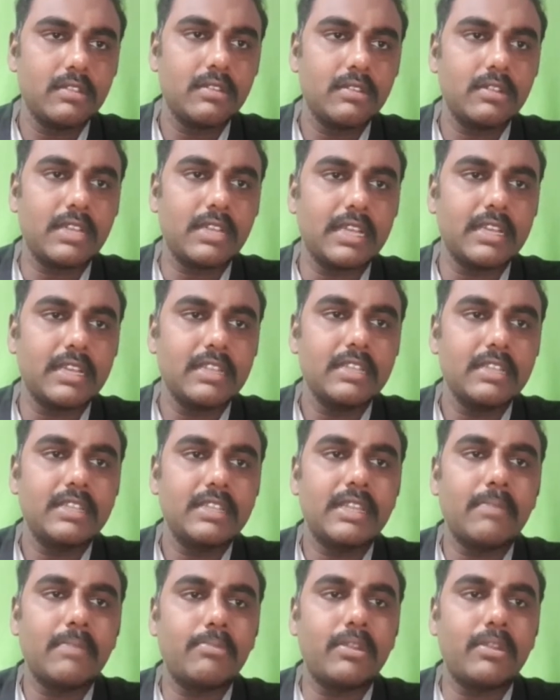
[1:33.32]
okay
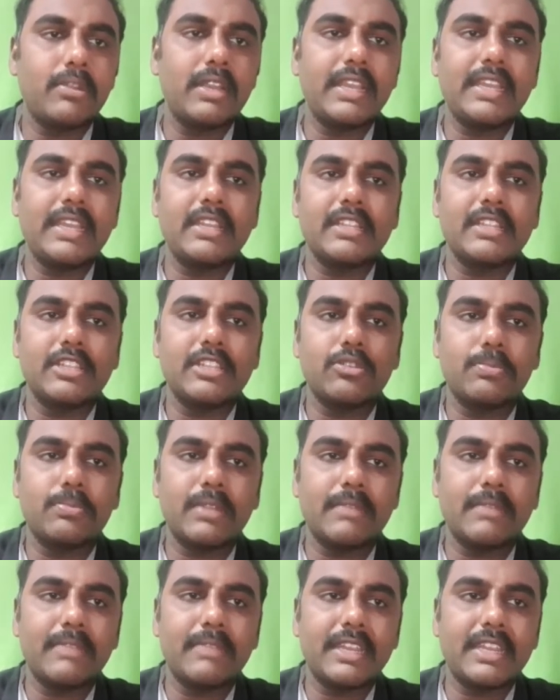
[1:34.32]
temporal line or the
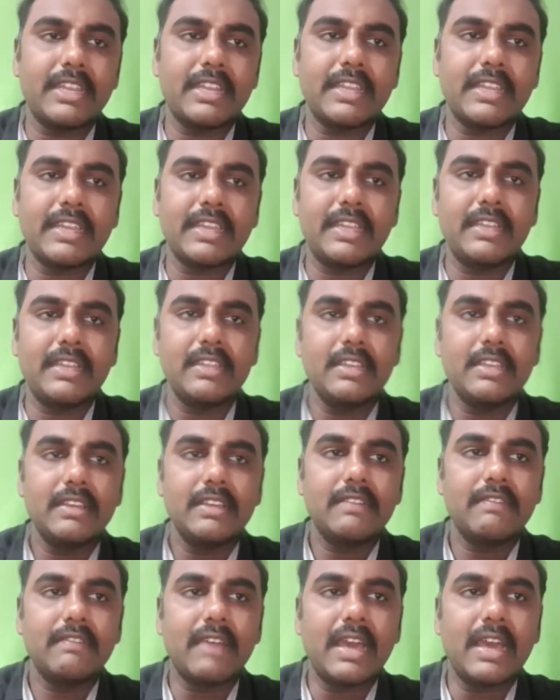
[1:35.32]
suprameatal line
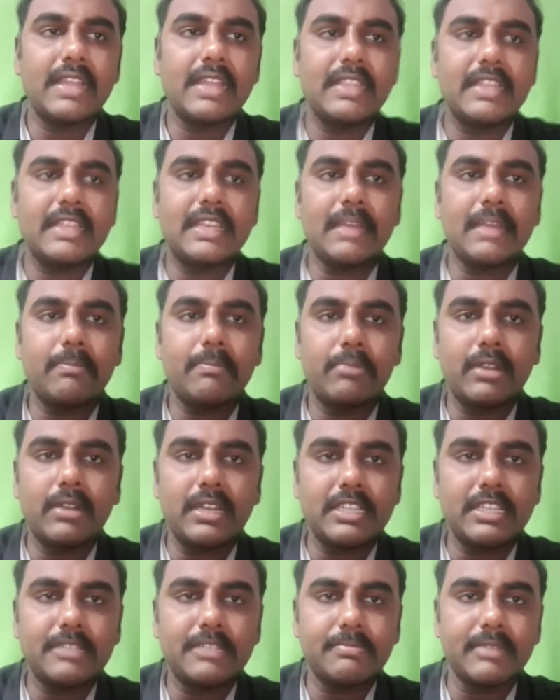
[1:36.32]
where the
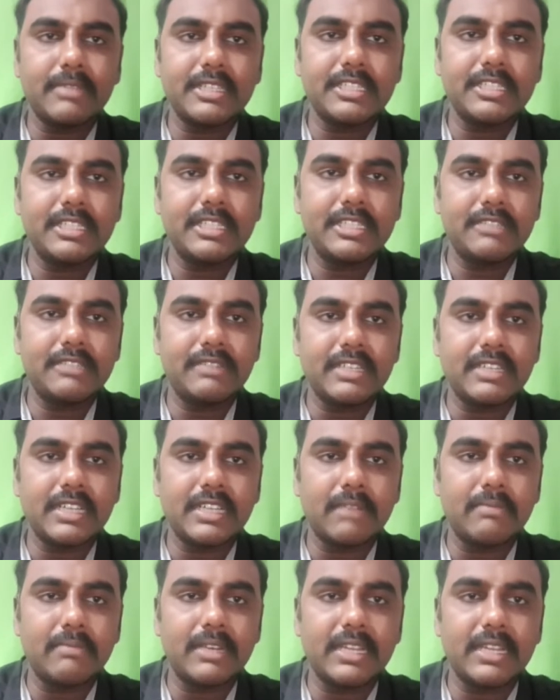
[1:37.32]
temporalis muscles will
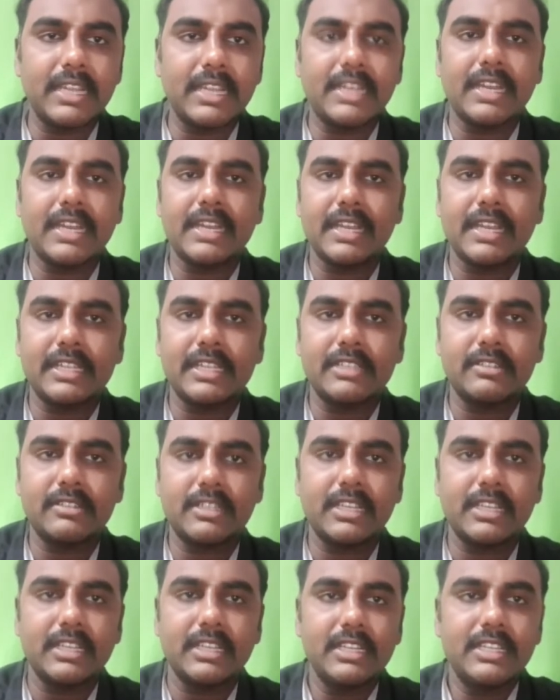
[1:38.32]
come and get attached.
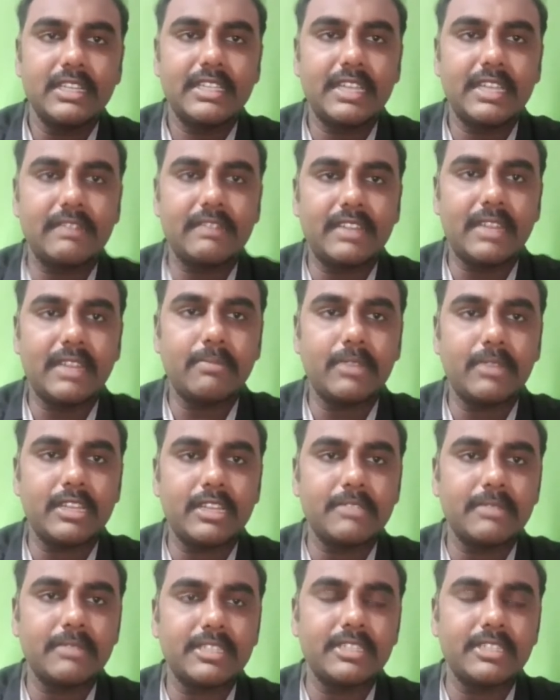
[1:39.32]
Okay. So, if the temporalis
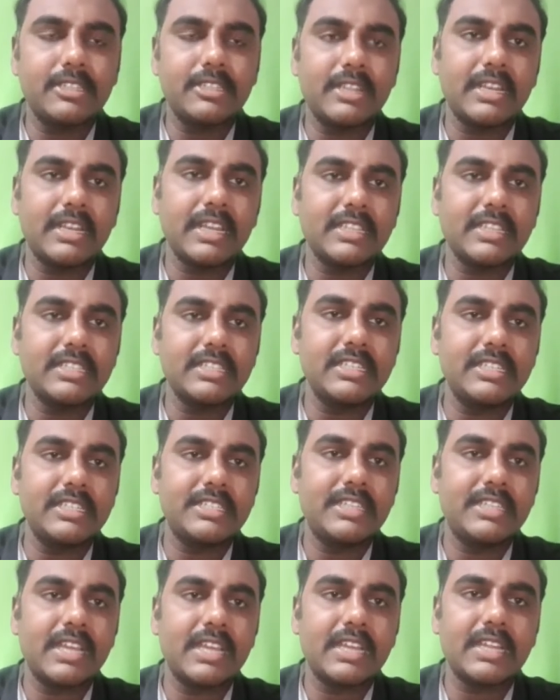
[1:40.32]
muscles are like this
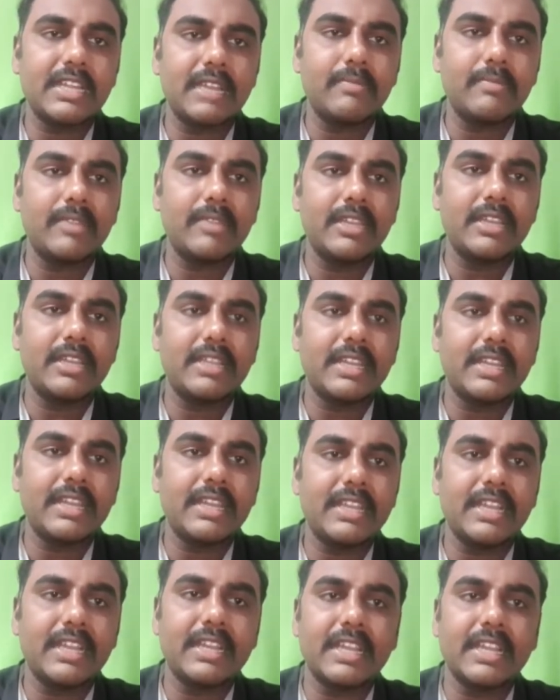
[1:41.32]
they are coming and
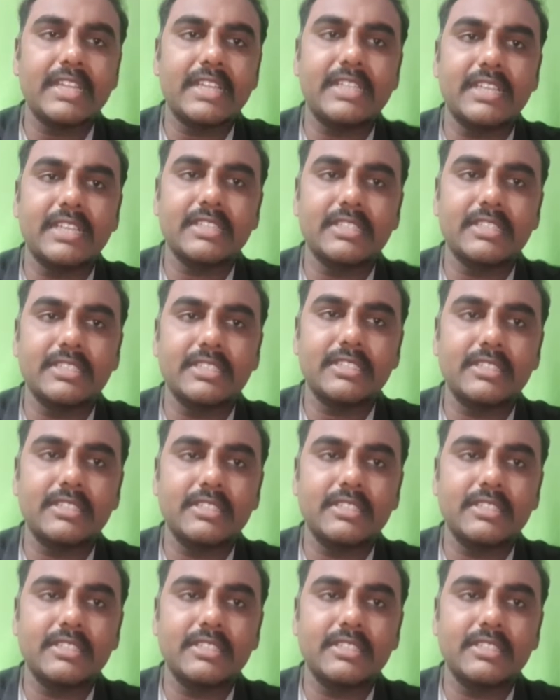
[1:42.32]
getting attached like this.